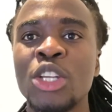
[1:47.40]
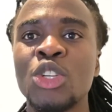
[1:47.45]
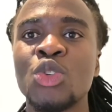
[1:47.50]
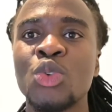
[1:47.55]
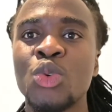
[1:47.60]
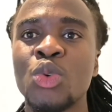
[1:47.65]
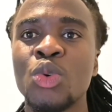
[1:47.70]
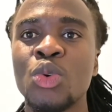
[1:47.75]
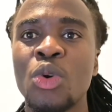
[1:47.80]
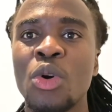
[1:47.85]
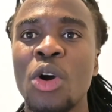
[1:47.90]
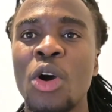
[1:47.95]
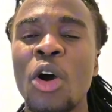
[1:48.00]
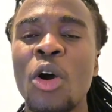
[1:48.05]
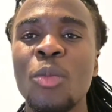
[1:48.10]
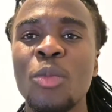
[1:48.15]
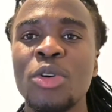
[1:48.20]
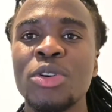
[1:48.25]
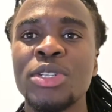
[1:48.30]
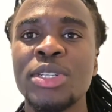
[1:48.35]
to
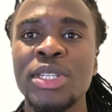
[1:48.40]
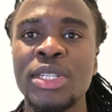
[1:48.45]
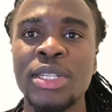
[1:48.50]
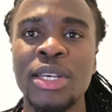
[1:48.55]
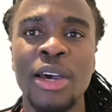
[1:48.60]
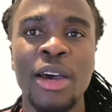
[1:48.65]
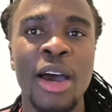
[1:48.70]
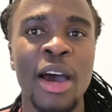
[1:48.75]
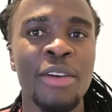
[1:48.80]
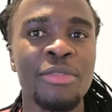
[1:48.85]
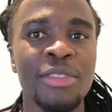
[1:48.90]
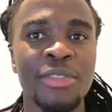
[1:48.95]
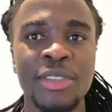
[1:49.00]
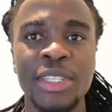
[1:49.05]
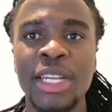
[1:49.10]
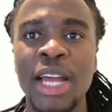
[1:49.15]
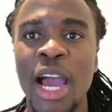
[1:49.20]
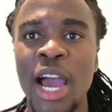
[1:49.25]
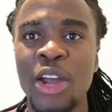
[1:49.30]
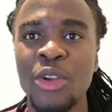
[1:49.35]
almost
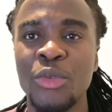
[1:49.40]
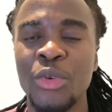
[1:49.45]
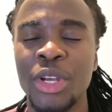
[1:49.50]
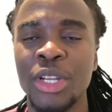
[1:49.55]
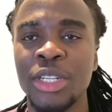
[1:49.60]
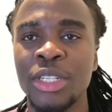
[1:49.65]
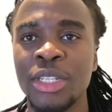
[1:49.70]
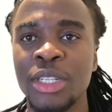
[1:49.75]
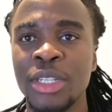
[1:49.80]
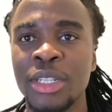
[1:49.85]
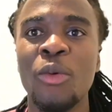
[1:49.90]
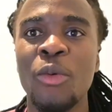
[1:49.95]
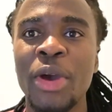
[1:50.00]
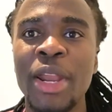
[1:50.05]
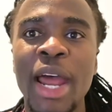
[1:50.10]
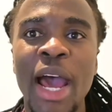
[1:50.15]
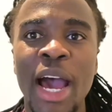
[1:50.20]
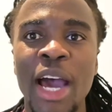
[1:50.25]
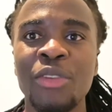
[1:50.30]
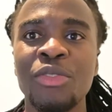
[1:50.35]
1,500. When
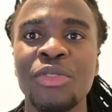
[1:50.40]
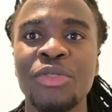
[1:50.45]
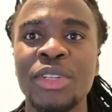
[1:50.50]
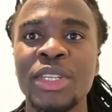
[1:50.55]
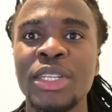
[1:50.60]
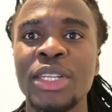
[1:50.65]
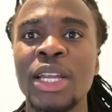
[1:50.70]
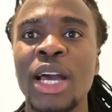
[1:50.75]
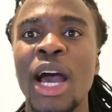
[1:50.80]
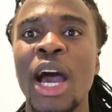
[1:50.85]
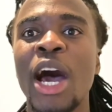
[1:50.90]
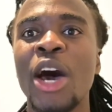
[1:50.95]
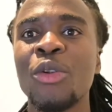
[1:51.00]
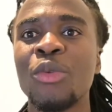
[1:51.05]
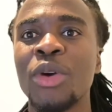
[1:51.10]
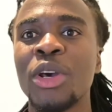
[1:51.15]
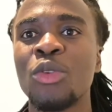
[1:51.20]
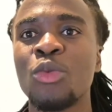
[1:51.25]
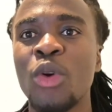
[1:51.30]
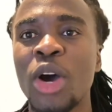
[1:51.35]
I had
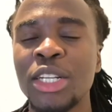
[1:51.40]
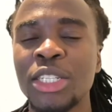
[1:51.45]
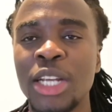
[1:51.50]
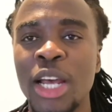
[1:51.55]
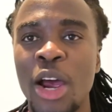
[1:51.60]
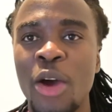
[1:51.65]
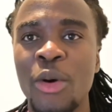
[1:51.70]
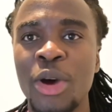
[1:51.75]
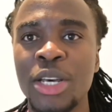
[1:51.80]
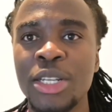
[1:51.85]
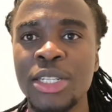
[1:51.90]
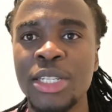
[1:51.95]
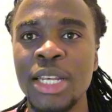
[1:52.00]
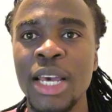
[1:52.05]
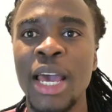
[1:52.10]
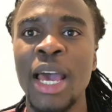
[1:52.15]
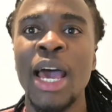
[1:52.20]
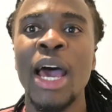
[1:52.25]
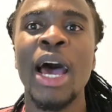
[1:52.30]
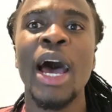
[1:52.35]
1,500 watch hours,
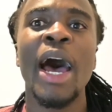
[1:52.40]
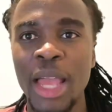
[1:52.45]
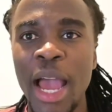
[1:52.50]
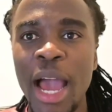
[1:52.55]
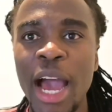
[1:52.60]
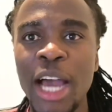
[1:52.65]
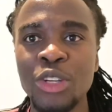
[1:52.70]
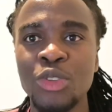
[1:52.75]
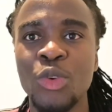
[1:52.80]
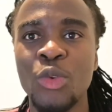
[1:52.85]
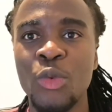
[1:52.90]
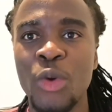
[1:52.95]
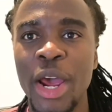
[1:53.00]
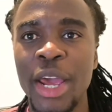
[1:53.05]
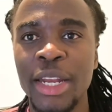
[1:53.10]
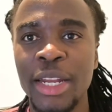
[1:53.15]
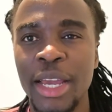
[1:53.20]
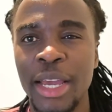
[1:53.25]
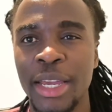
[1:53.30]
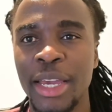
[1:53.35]
I had to
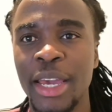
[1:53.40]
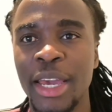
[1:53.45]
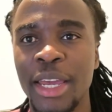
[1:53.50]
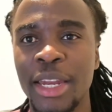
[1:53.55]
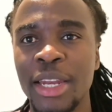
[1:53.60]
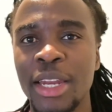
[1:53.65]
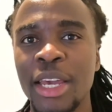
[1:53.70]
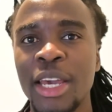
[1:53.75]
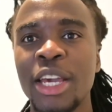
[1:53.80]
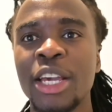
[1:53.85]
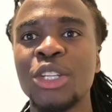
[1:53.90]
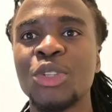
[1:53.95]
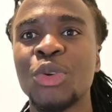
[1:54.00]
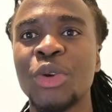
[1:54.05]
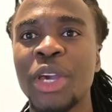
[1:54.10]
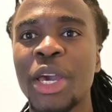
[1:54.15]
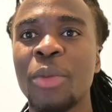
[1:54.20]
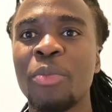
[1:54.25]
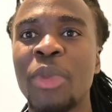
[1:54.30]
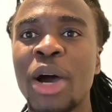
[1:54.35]
grind again to
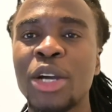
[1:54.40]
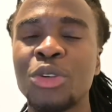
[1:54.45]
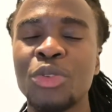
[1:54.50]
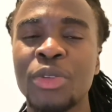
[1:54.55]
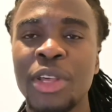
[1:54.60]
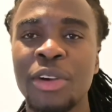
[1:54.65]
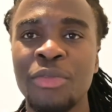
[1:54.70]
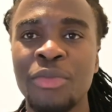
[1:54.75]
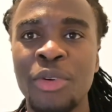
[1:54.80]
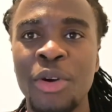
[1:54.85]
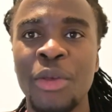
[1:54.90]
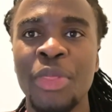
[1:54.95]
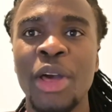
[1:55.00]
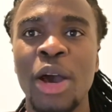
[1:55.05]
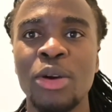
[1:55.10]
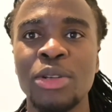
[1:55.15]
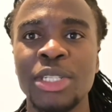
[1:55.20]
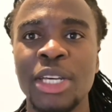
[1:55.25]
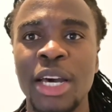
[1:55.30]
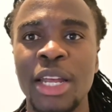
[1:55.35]
get back to the
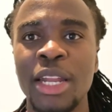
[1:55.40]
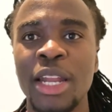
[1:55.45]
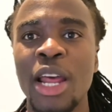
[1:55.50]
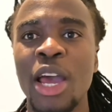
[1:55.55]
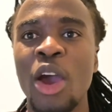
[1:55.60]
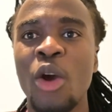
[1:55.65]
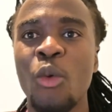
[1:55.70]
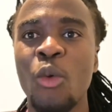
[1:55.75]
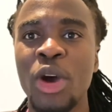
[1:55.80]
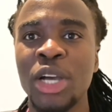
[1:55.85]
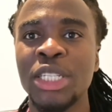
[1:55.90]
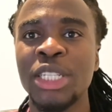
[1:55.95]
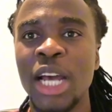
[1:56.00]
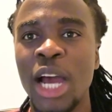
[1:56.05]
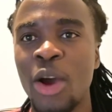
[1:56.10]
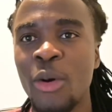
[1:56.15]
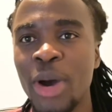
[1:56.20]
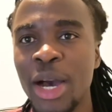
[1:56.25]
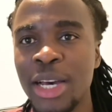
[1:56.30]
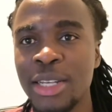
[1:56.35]
4,000 watch
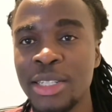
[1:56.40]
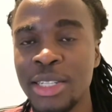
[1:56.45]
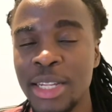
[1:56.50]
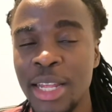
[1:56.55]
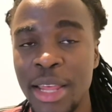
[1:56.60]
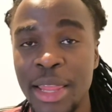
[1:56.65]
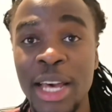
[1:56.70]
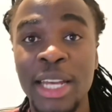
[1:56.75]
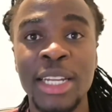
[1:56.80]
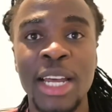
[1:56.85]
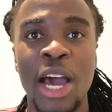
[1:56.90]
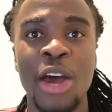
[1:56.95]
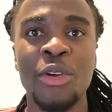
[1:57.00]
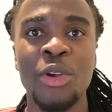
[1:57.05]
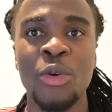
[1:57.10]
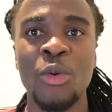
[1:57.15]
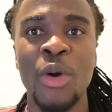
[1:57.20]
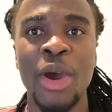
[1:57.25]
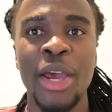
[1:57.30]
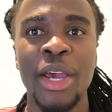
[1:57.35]
hours that are
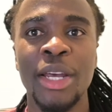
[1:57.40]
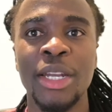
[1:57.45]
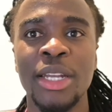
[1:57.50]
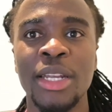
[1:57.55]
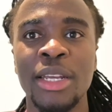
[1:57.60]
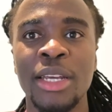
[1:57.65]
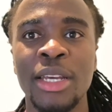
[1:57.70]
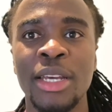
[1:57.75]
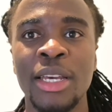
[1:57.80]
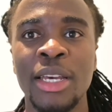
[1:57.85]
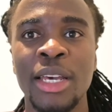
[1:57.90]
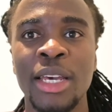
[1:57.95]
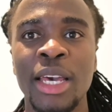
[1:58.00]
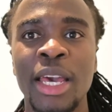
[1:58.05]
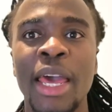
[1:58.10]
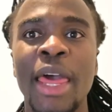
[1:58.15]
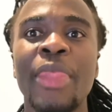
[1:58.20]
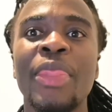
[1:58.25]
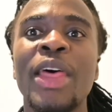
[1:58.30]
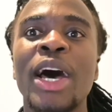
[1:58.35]
required.
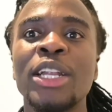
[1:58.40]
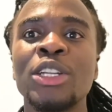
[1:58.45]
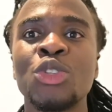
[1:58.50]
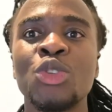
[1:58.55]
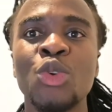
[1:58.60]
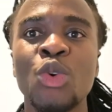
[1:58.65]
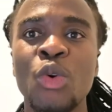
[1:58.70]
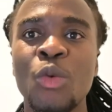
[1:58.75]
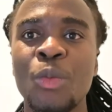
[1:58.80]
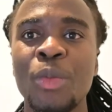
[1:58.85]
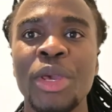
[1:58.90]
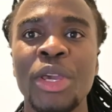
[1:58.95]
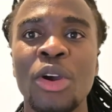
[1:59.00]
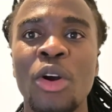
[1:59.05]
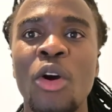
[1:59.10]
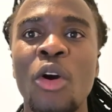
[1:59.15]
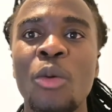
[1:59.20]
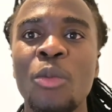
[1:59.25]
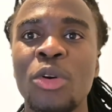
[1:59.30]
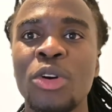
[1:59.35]
And that took me
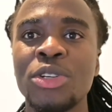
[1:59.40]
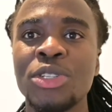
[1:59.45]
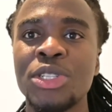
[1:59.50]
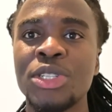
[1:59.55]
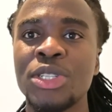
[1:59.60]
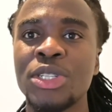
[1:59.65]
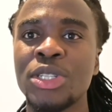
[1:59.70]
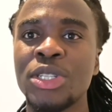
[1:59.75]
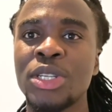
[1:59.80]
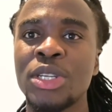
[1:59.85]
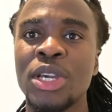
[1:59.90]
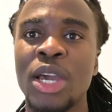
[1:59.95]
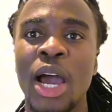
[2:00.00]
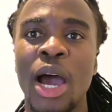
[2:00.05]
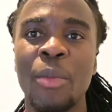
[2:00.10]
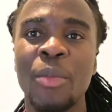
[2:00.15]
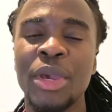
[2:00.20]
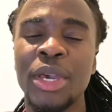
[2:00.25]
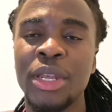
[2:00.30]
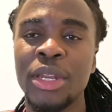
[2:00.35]
almost,
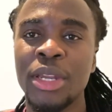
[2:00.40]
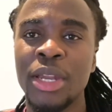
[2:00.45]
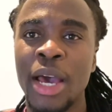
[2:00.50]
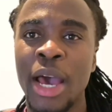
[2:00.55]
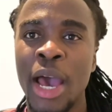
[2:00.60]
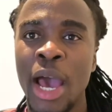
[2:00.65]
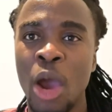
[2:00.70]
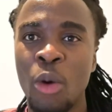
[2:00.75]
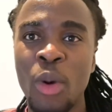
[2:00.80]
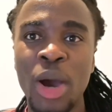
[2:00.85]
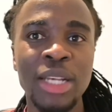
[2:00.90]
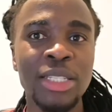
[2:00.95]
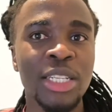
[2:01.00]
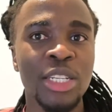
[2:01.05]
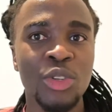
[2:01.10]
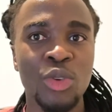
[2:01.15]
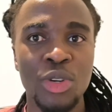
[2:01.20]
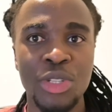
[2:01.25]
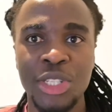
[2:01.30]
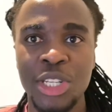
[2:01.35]
I
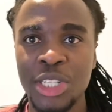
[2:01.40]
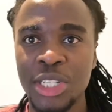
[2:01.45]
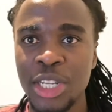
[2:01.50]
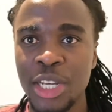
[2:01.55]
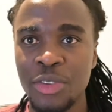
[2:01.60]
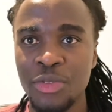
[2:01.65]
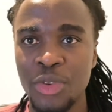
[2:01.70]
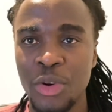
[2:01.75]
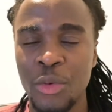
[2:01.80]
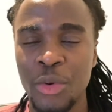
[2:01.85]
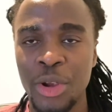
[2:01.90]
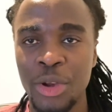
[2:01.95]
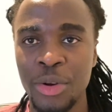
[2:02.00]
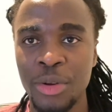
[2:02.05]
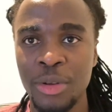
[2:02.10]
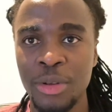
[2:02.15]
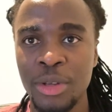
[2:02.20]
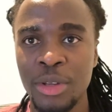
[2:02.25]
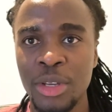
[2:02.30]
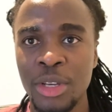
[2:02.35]
wasn't consistent for
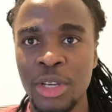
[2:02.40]
real.